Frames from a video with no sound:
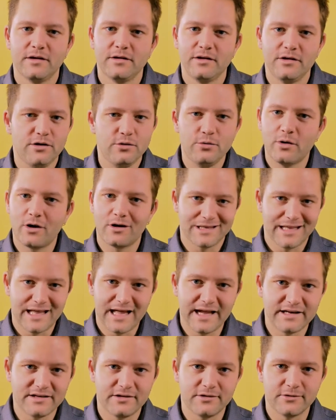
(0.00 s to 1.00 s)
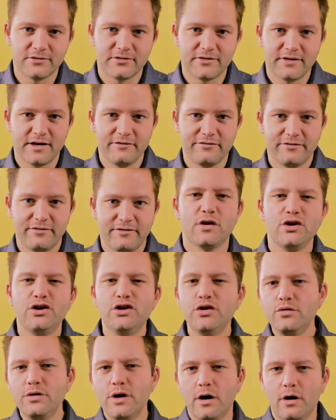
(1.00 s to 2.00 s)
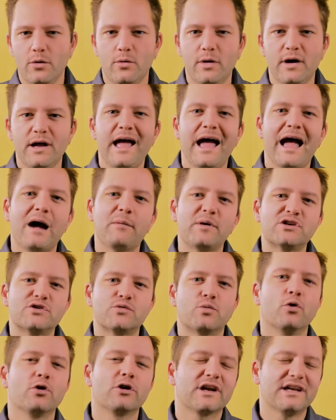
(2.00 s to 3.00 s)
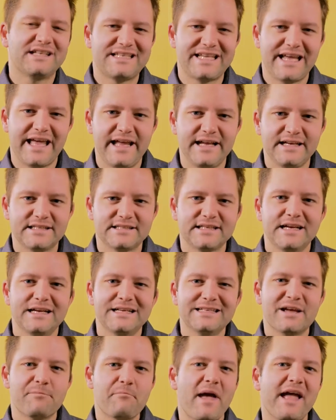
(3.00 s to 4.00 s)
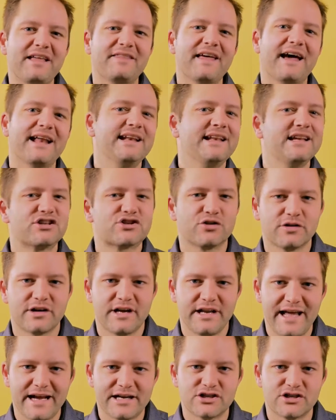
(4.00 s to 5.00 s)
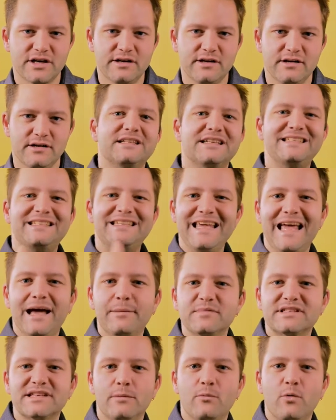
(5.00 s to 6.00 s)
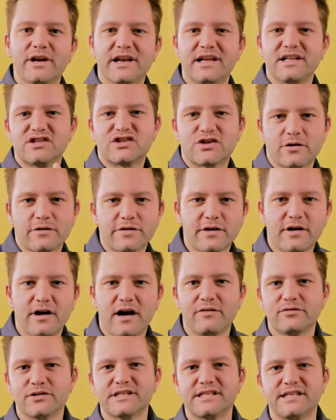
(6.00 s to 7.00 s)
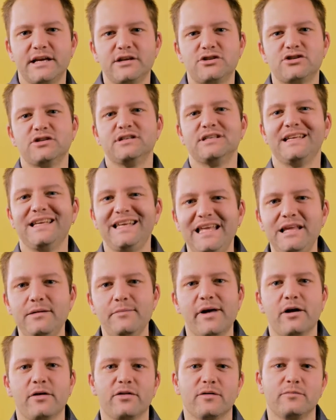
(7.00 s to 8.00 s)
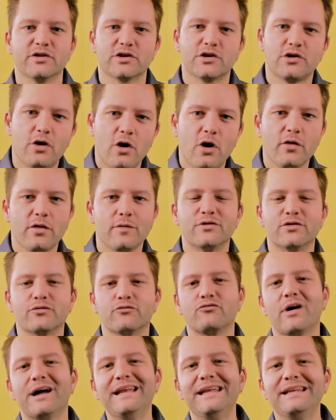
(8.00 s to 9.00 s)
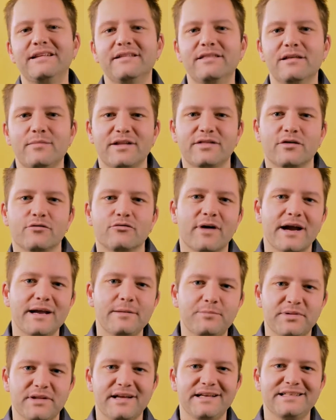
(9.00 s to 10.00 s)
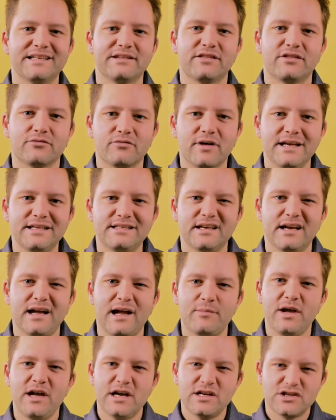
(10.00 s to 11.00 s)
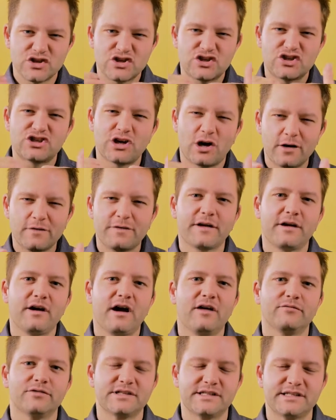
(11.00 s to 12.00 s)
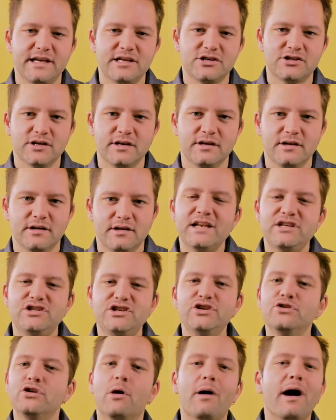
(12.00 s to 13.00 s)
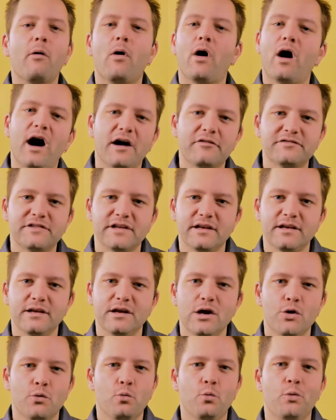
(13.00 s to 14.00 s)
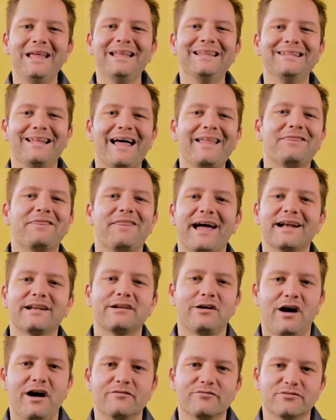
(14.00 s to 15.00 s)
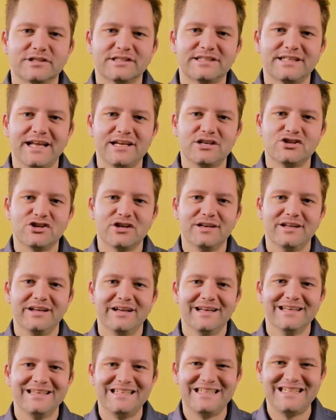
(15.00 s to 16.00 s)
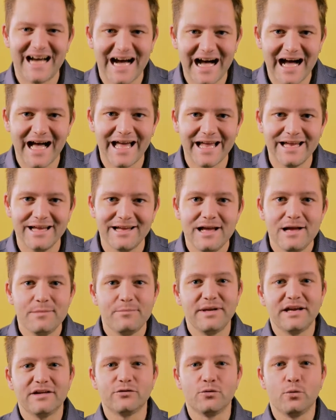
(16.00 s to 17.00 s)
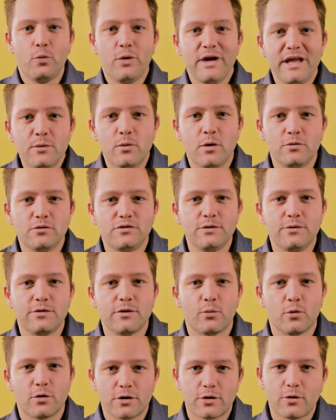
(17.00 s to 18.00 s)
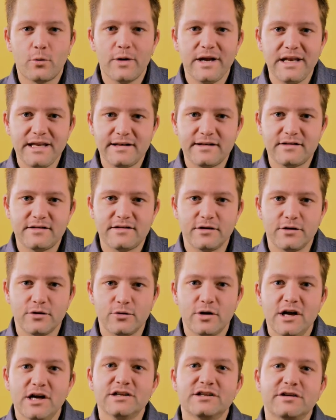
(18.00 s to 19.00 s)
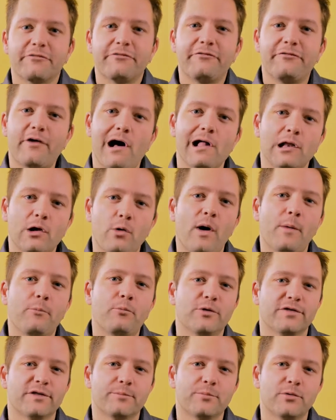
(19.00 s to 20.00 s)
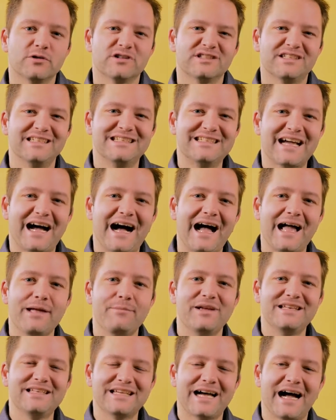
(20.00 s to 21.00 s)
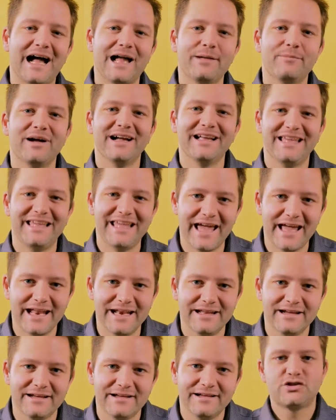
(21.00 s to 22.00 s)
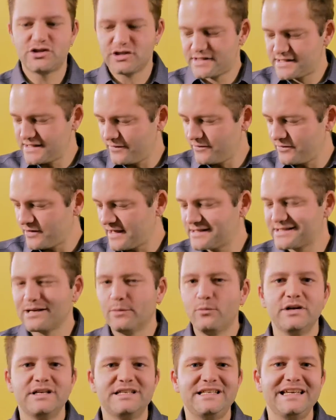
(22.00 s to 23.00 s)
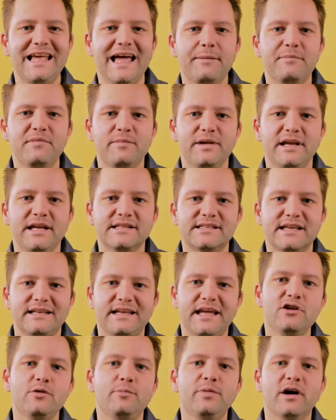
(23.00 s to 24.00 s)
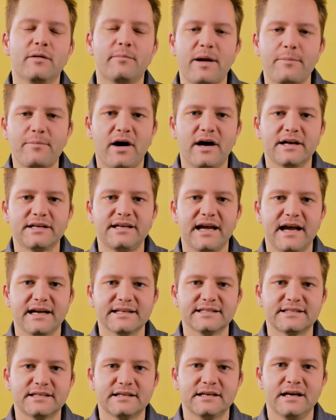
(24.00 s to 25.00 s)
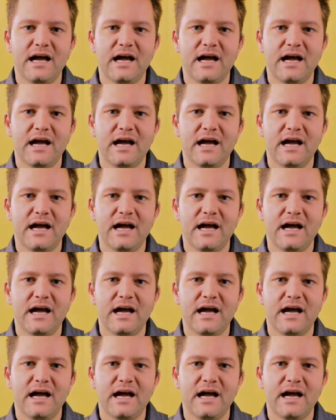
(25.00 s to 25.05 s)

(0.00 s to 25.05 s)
You are lying to yourself. You know how much work it takes to make that initial connection, to DM someone and start the conversation, to email them, to call them, to run into them at the right place at the right time to start the conversation. And do you know how often we let that conversation die because we won't do the work we need to do to follow up with the person time and time again. Just the other day, someone DM'd me and said, Can you be on my podcast?